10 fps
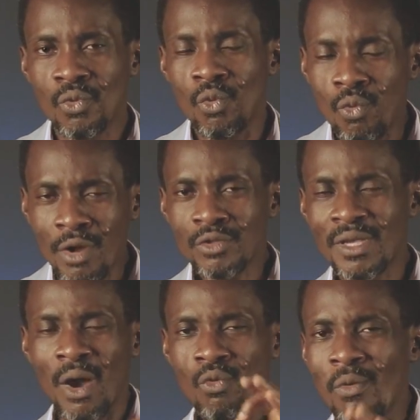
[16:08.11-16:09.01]
we
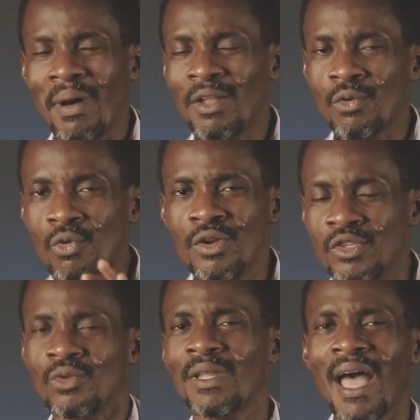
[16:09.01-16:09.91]
want a woman who
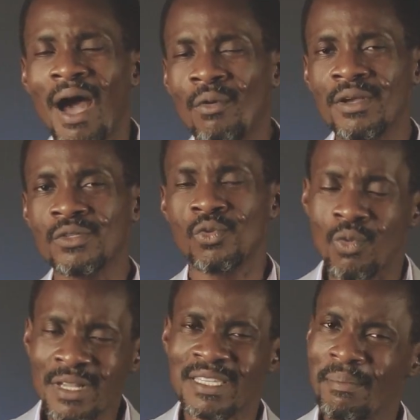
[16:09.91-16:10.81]
is not ours, we
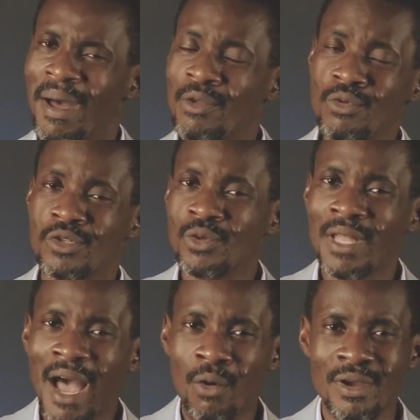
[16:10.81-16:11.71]
want a man who is
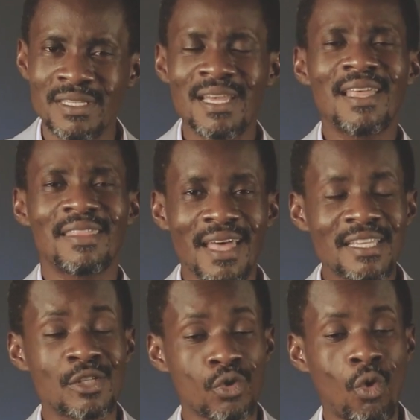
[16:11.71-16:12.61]
not ours,
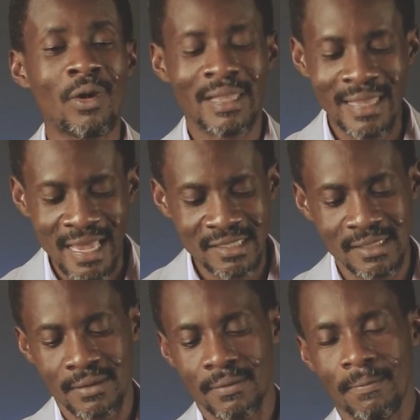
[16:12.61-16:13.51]
that is called
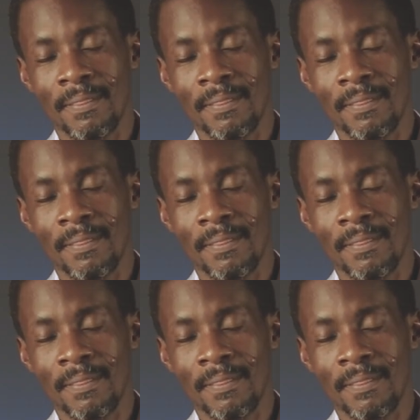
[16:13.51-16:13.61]
lusting.